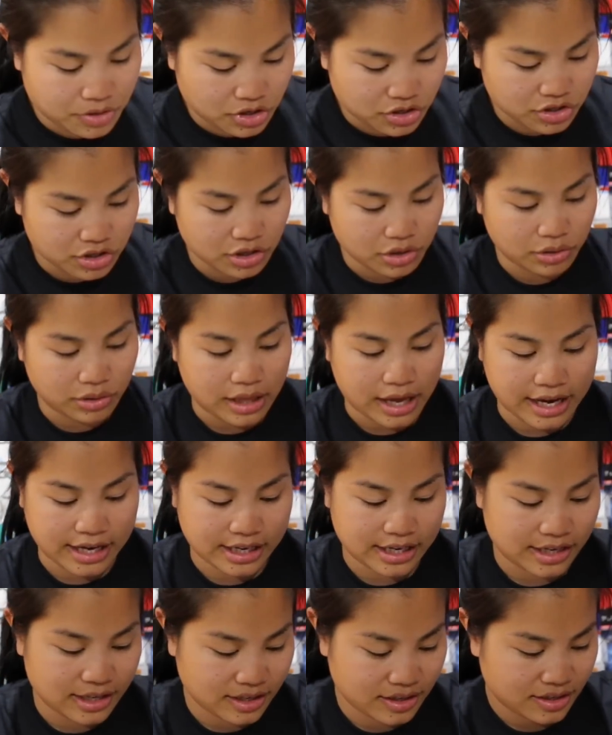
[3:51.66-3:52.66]
There's no
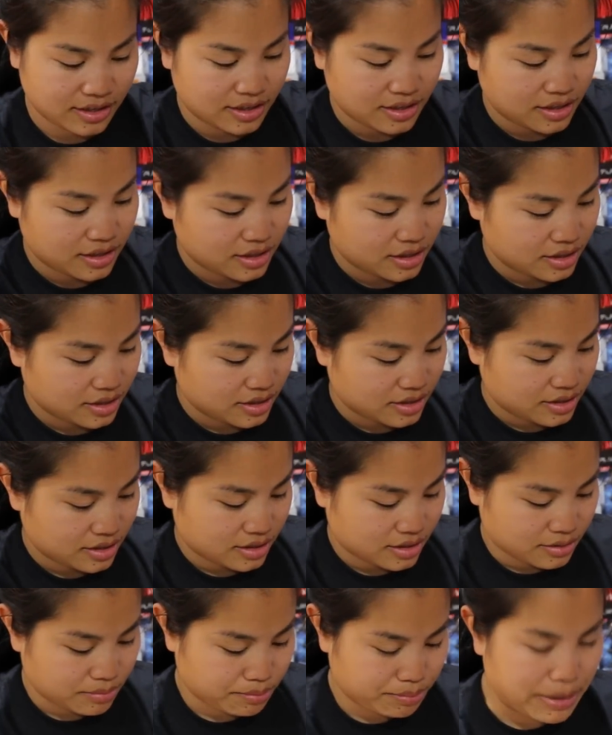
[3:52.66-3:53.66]
like
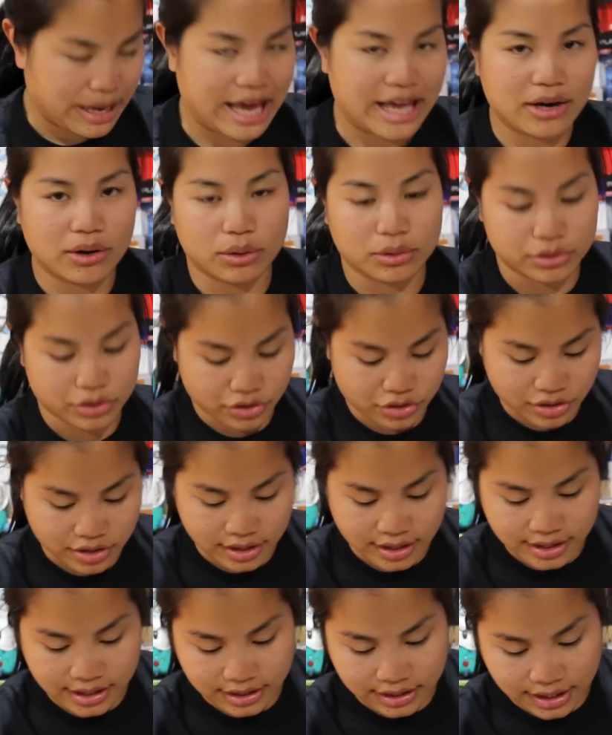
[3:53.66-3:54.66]
pen holders or
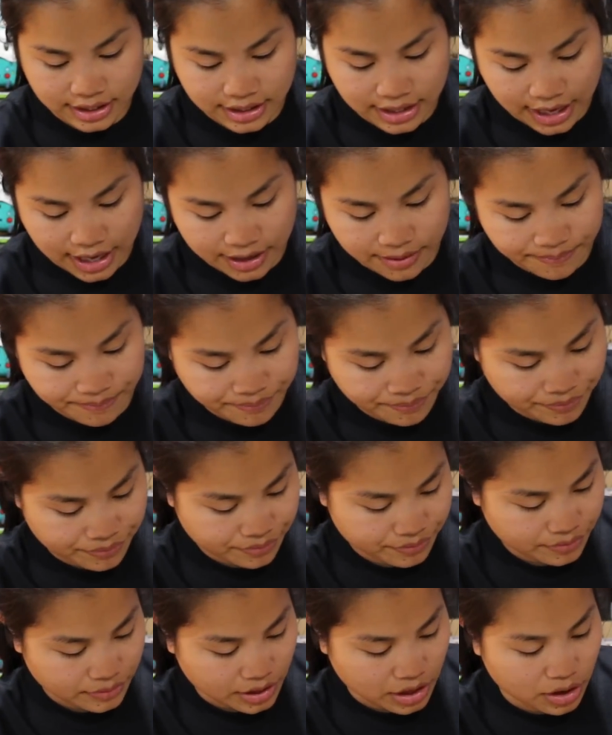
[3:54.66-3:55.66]
anything like that.
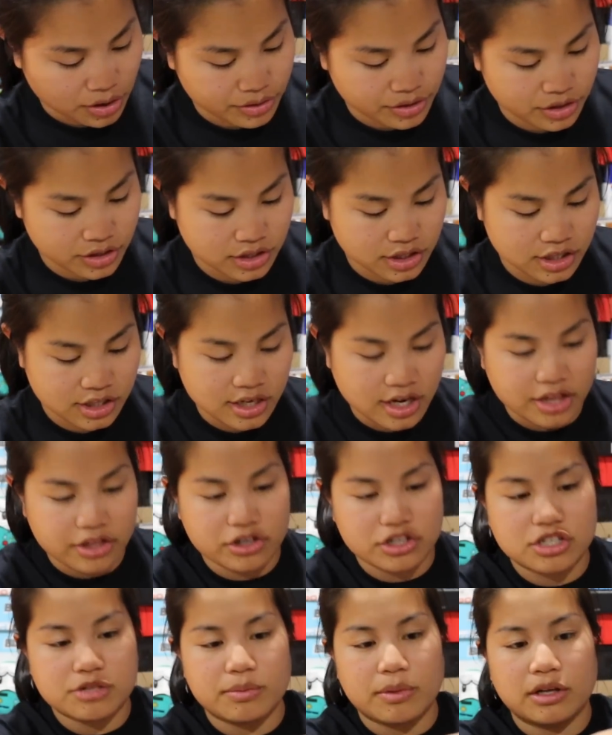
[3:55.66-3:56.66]
Oh, there's this
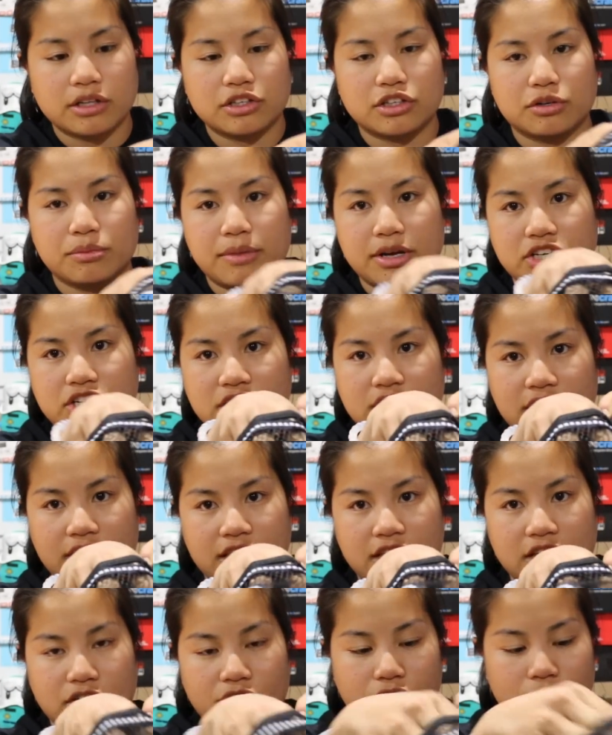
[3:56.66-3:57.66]
another small little meshy
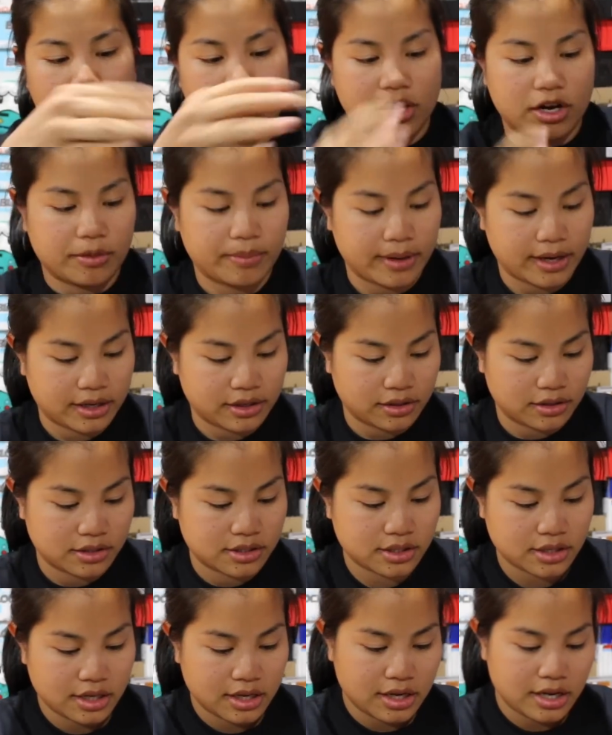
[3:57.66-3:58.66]
thing here for water
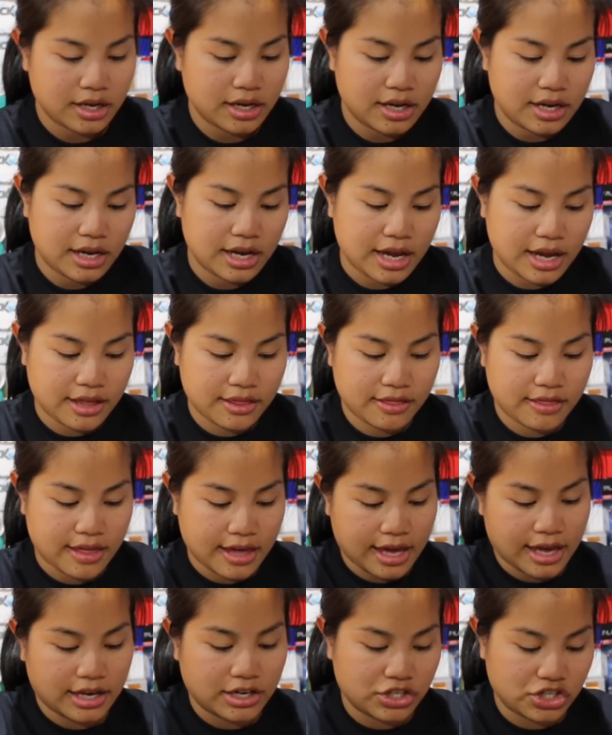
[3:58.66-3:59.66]
bottles. And
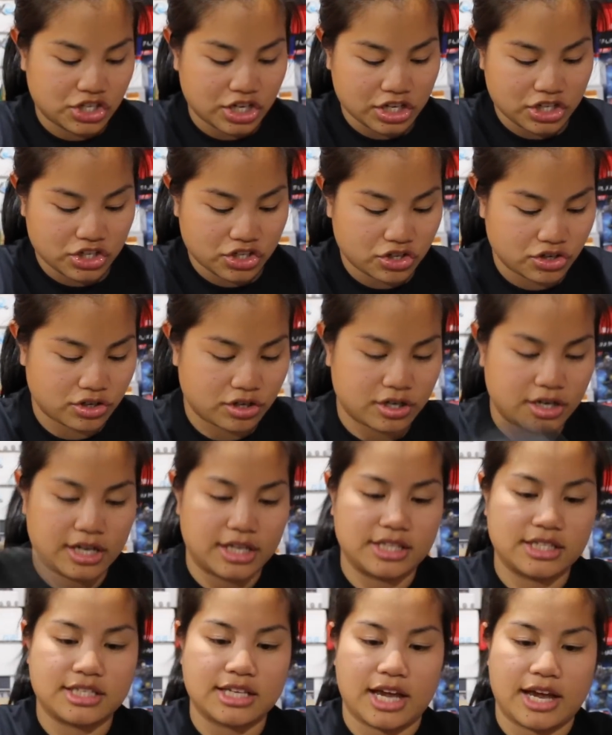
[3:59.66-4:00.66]
then just your
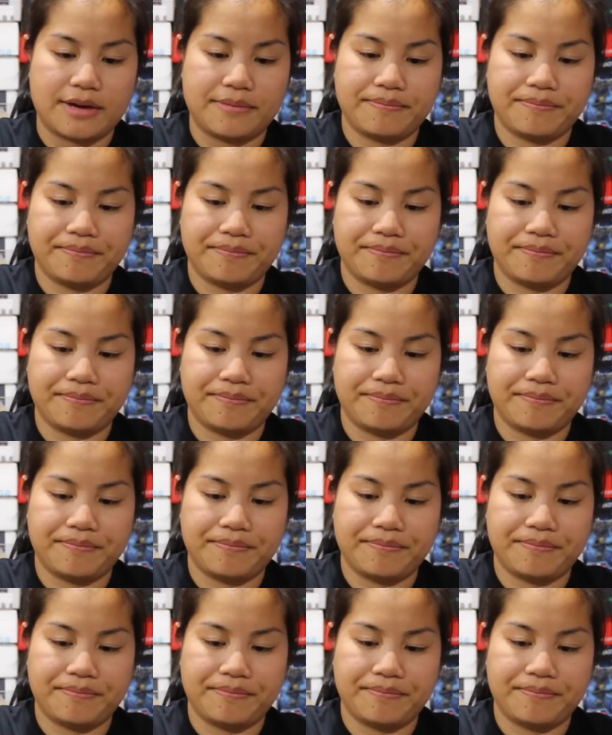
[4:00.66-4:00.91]
inside.